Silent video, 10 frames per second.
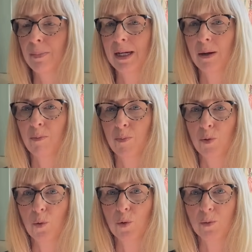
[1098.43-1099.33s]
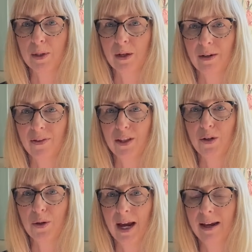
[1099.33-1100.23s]
be abroad when you live in
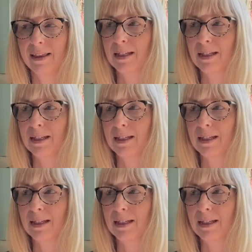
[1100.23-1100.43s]
the UK.